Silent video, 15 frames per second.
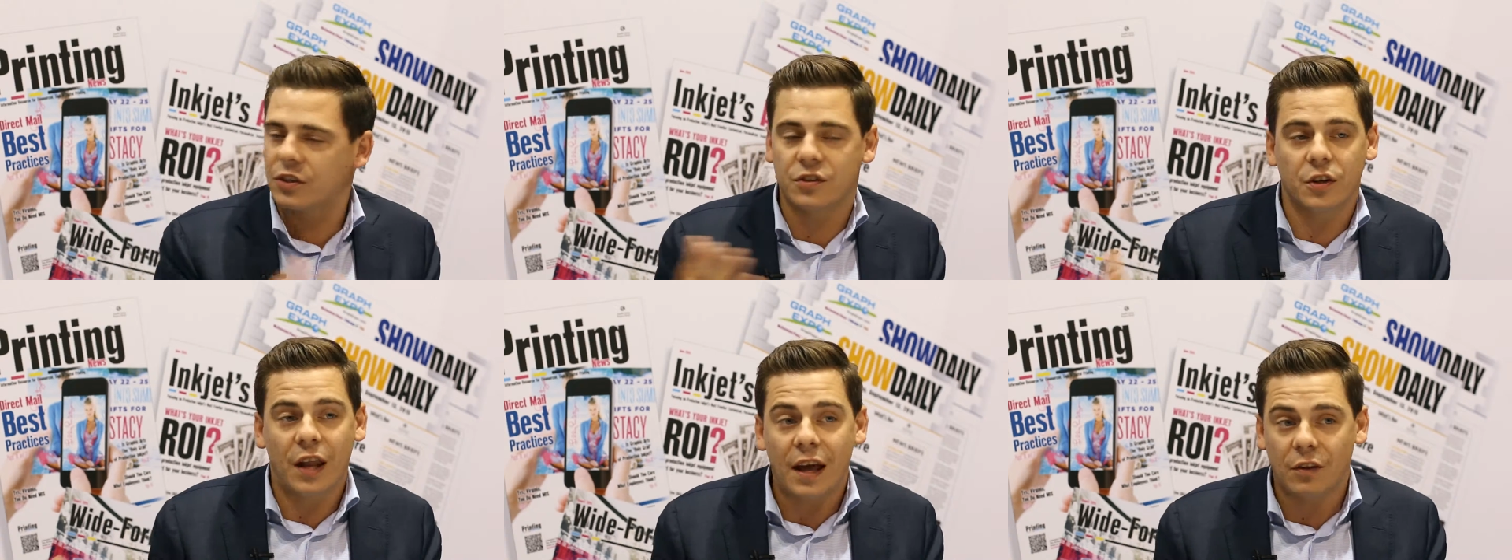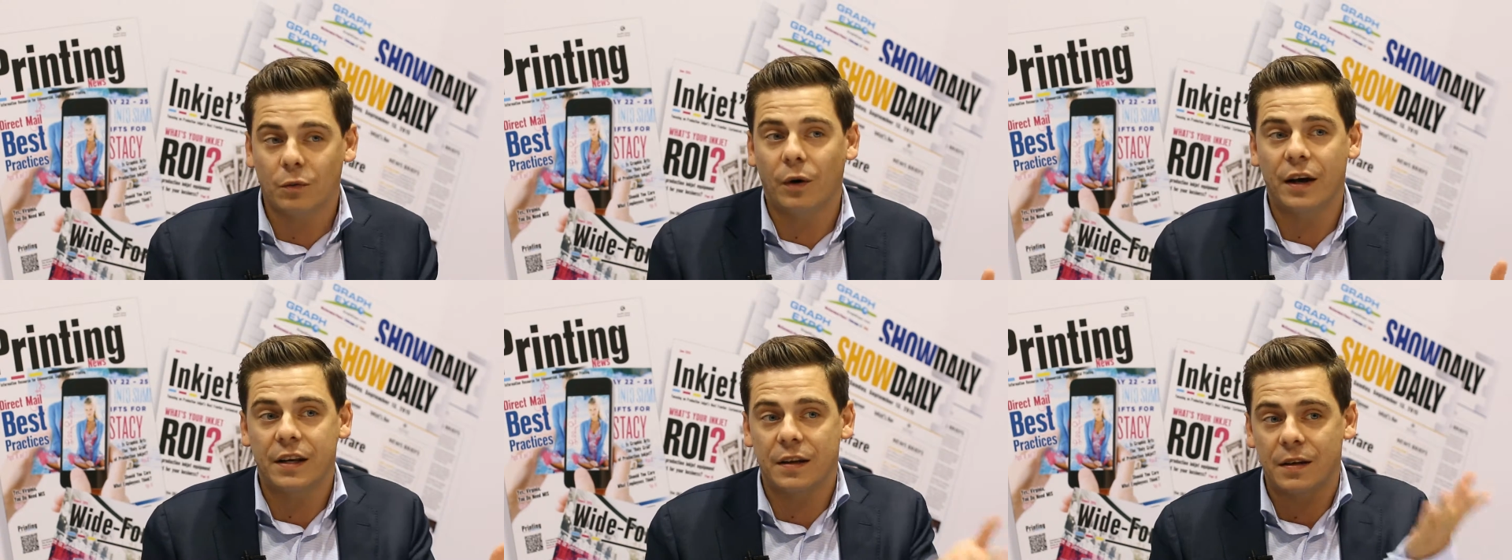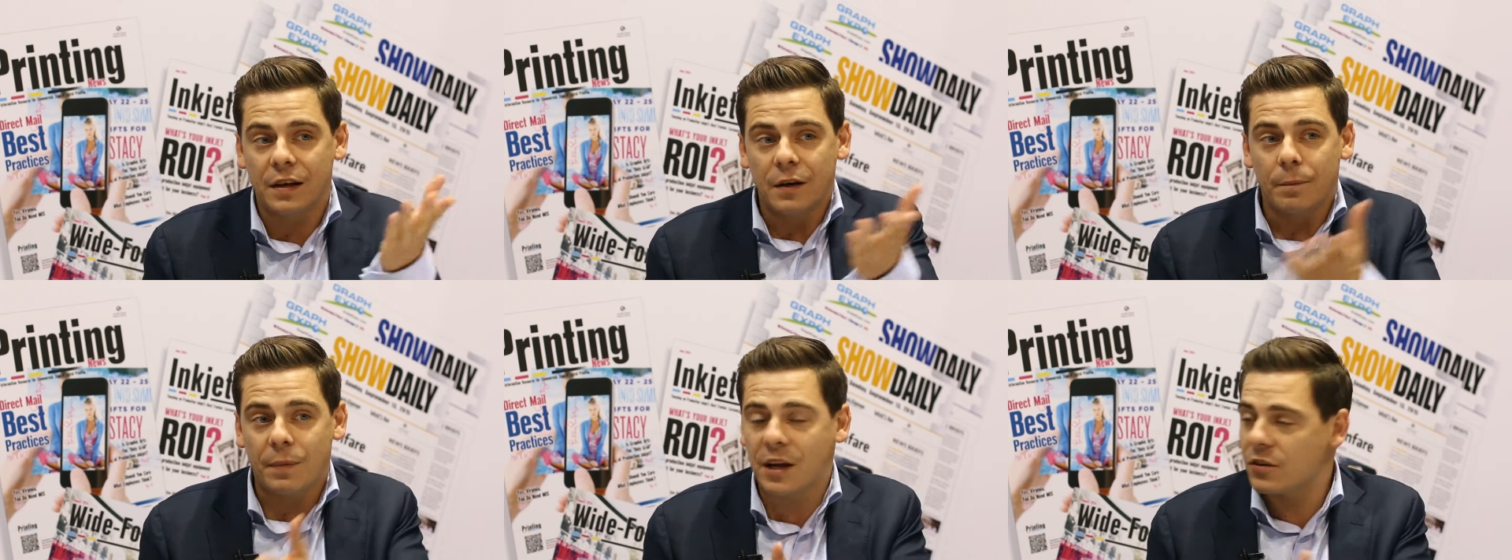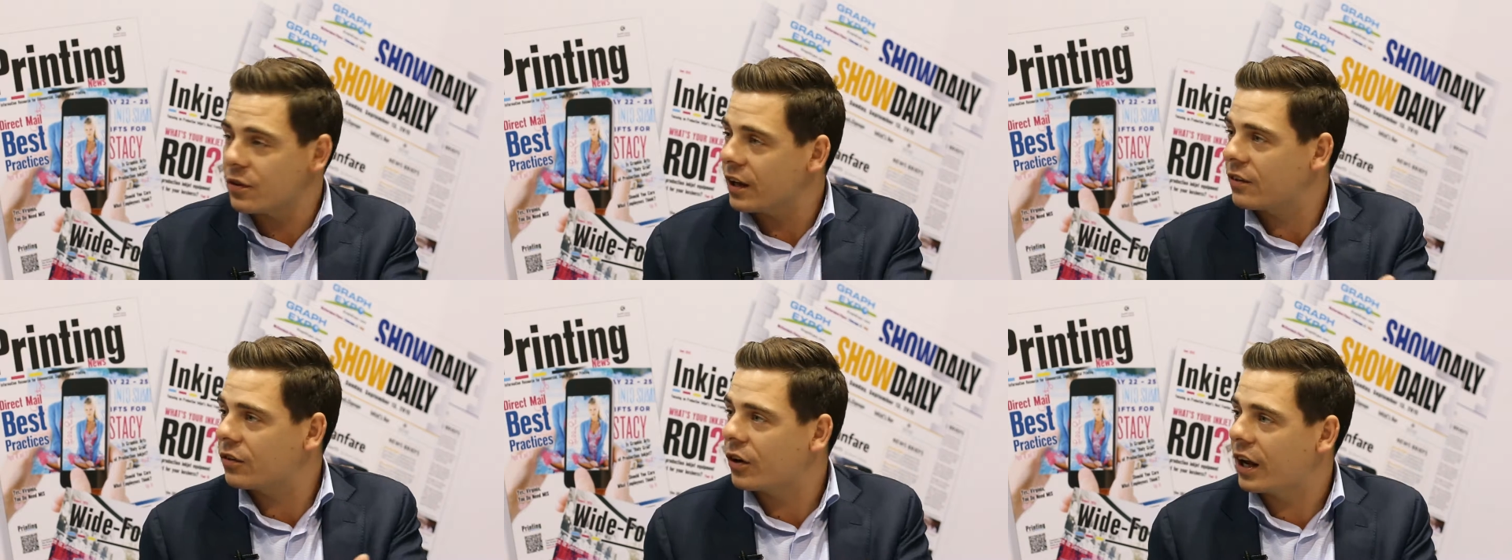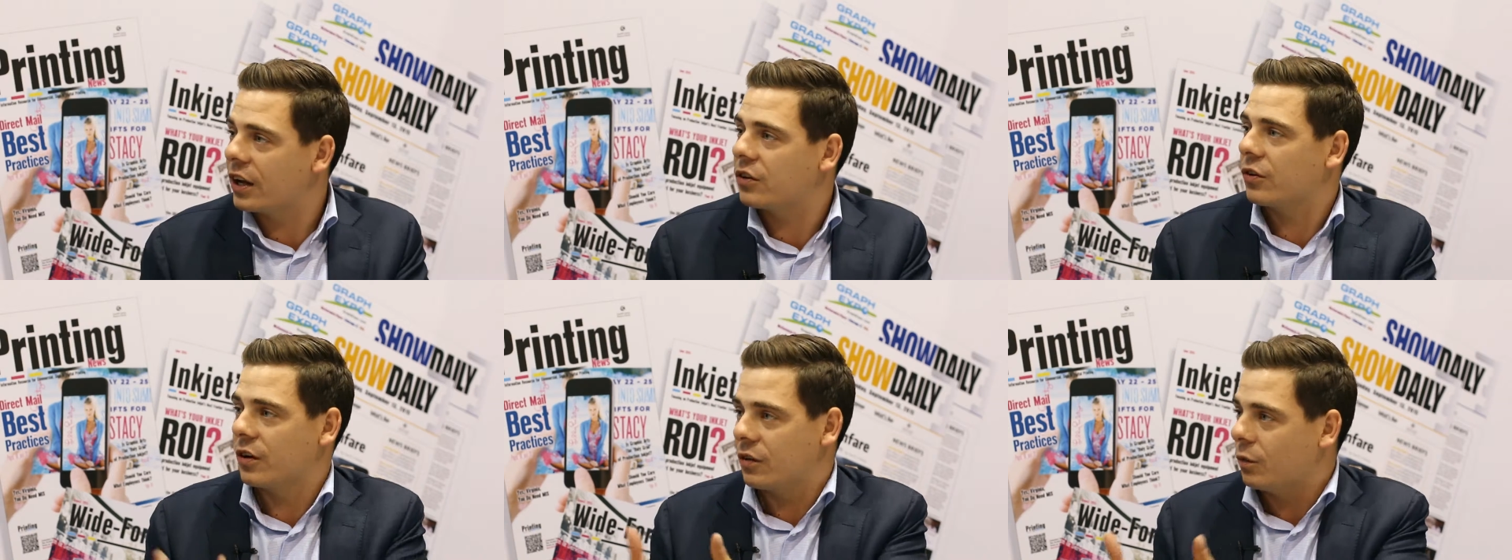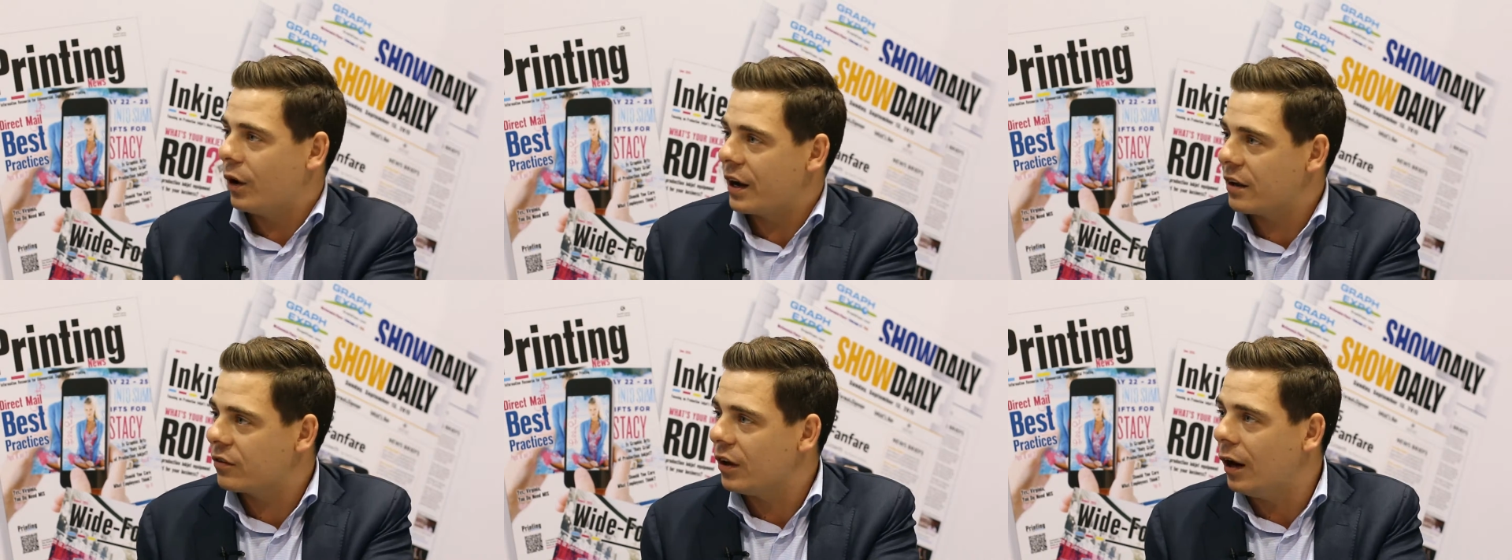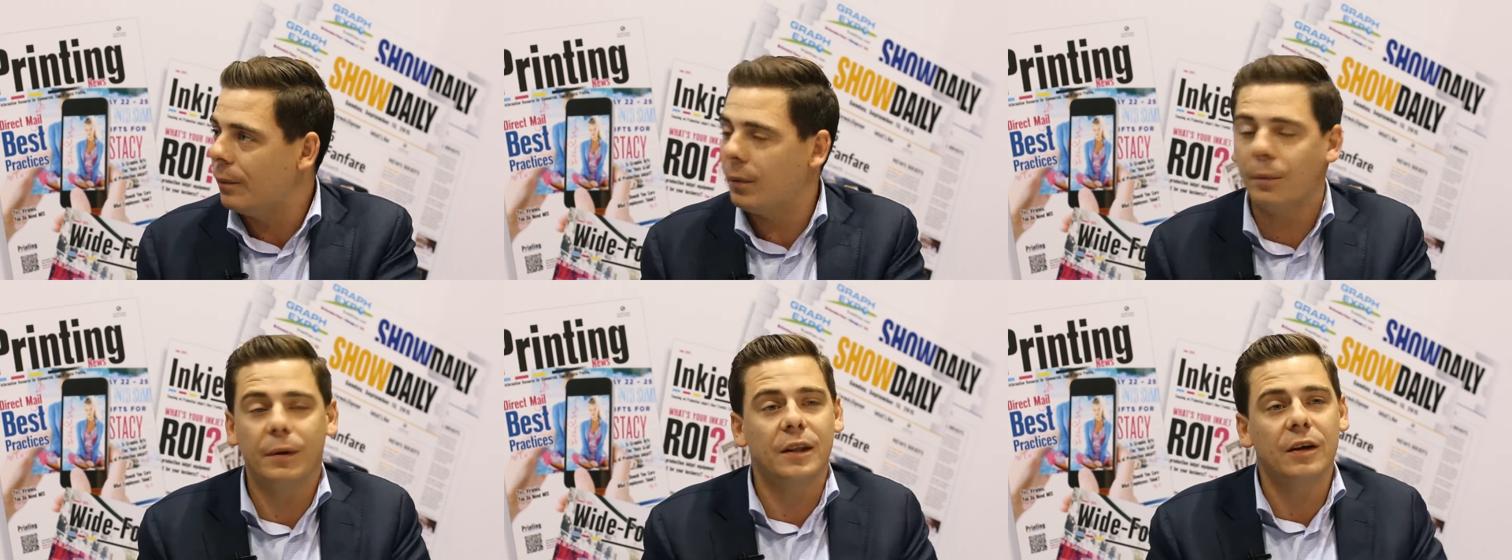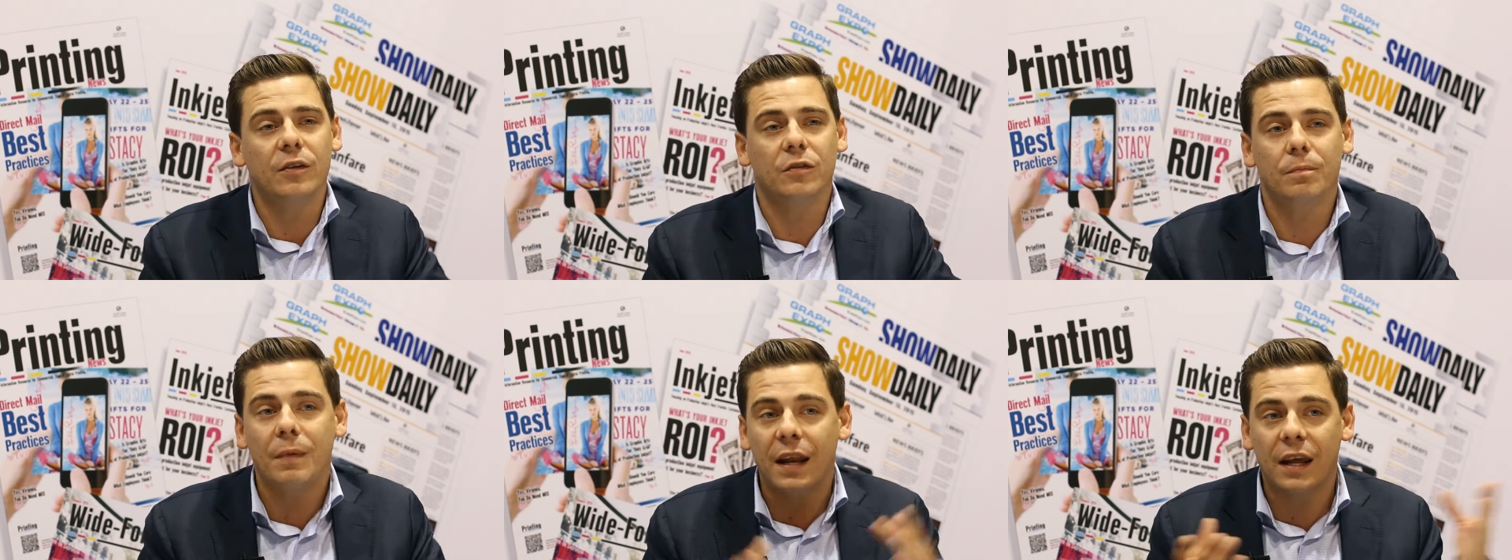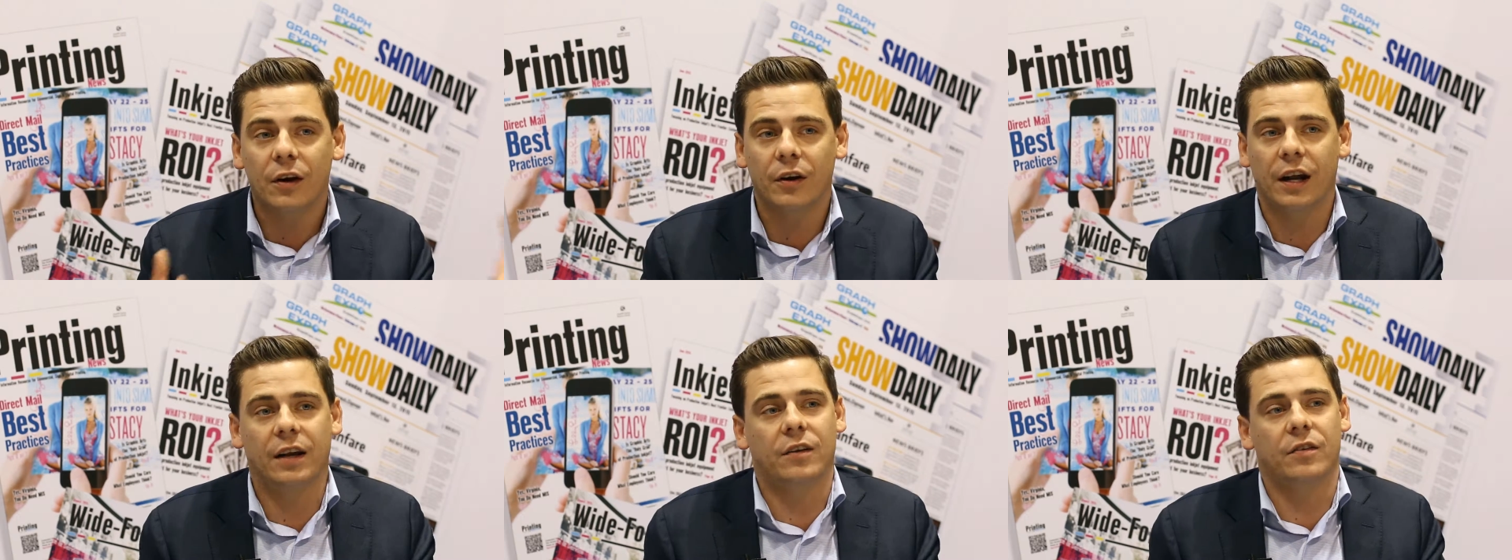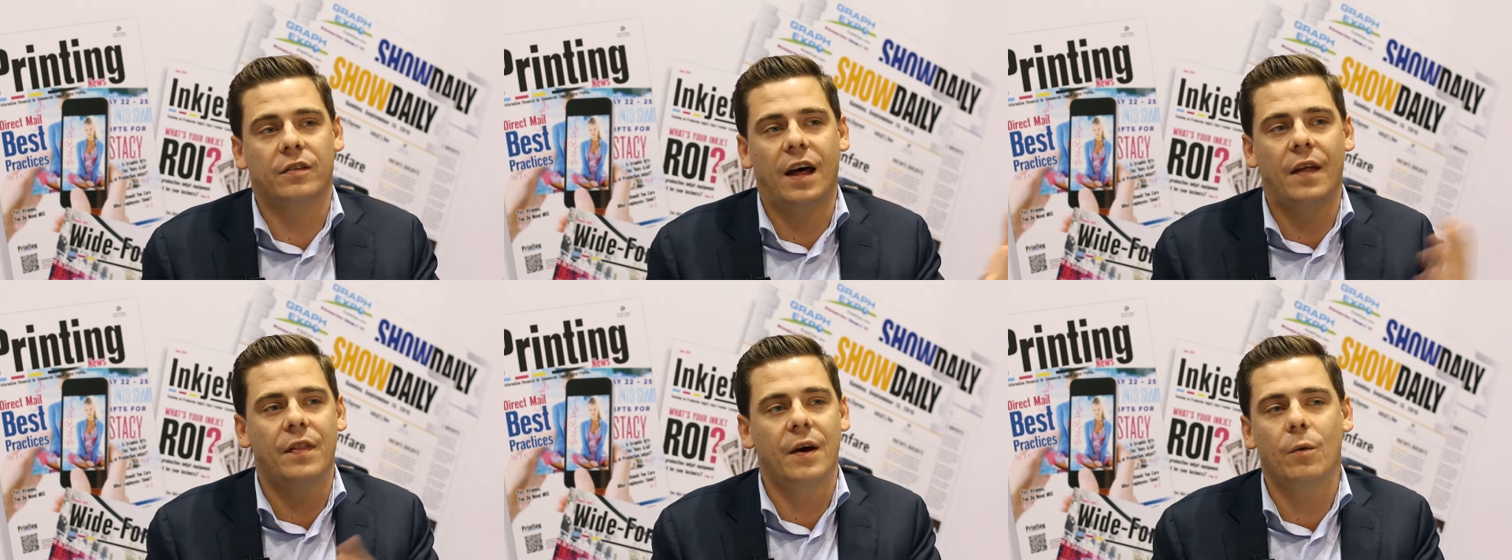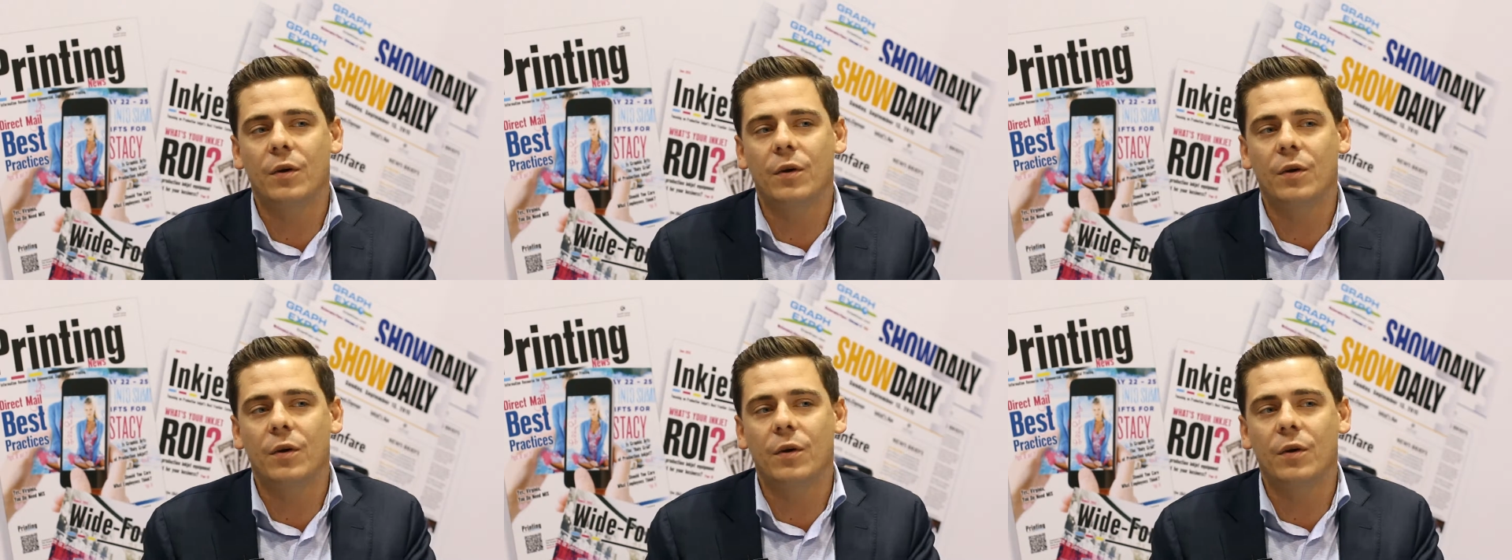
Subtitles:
So that's why the PageFlex connector is one example, but there's many connectors out there.